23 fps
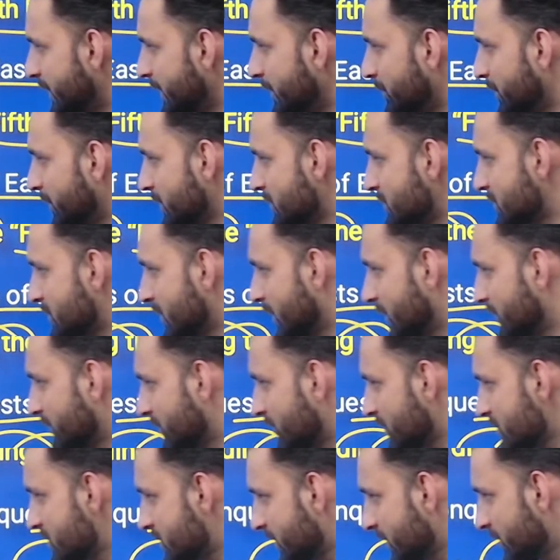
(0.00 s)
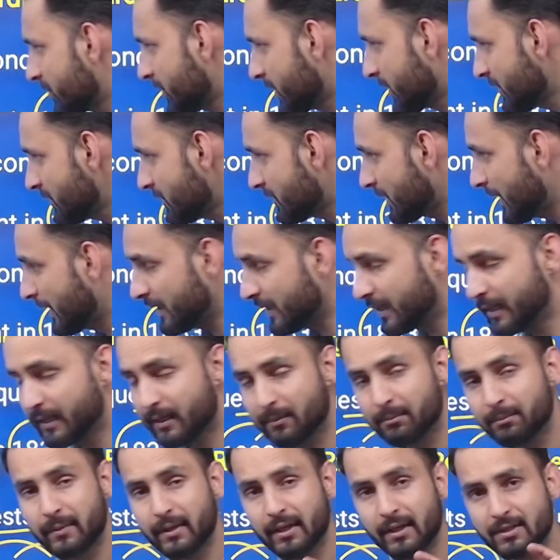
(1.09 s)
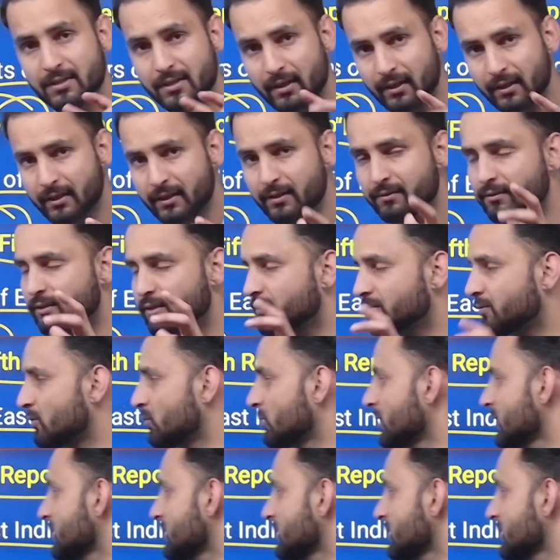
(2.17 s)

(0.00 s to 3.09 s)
based, and first statement is that it majorly was focused